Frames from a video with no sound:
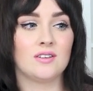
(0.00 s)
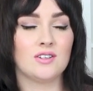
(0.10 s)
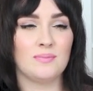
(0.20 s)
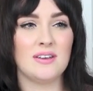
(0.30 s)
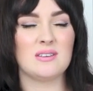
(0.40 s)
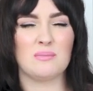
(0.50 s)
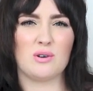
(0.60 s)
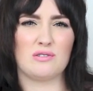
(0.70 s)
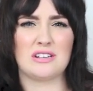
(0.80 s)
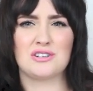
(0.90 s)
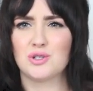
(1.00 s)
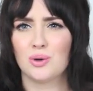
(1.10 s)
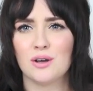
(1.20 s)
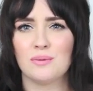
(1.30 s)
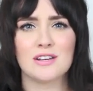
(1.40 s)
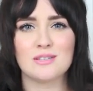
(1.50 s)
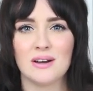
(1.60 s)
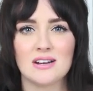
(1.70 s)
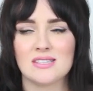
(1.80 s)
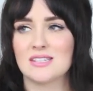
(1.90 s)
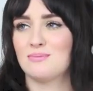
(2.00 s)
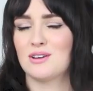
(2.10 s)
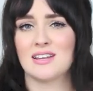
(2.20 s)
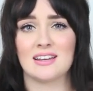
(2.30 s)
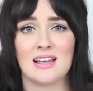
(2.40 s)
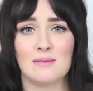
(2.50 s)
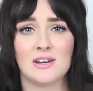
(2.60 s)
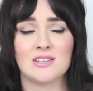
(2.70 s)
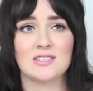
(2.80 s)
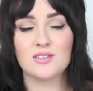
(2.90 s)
of an enjoyable experience. It smells like lemons.